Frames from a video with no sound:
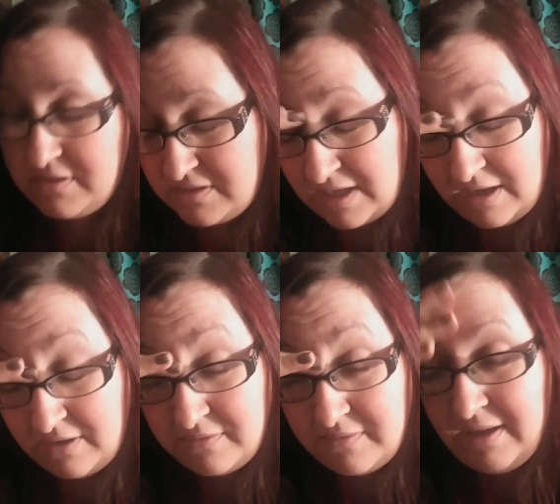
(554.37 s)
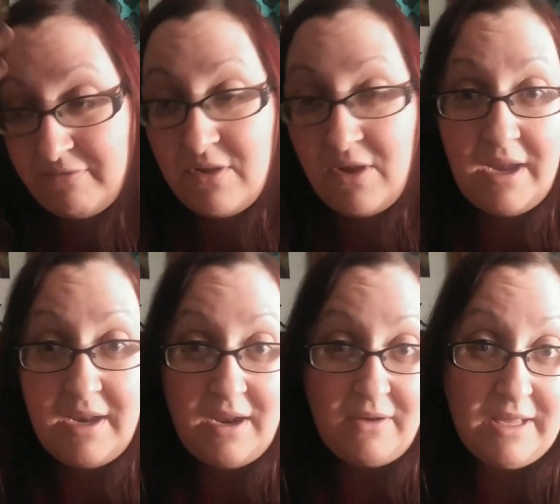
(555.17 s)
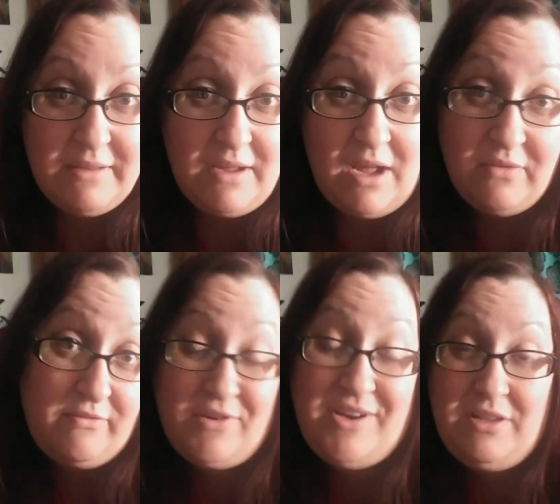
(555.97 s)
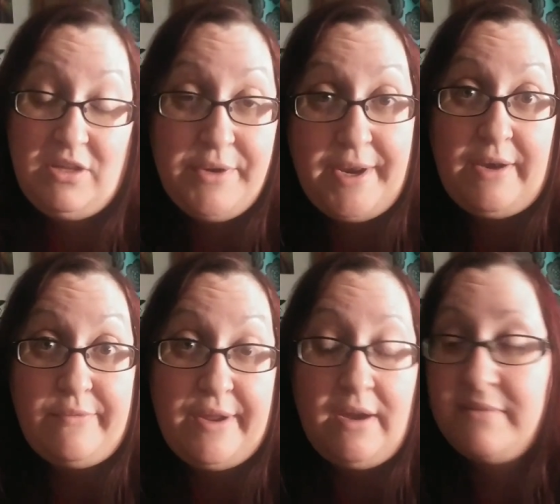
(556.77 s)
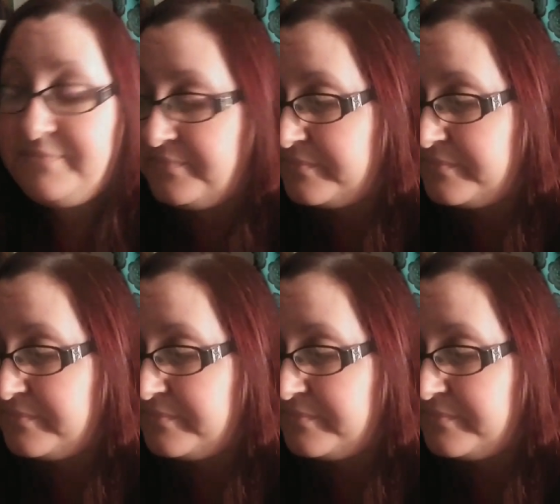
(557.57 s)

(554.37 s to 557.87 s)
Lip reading: So if not, I'll freaking do it. I don't care.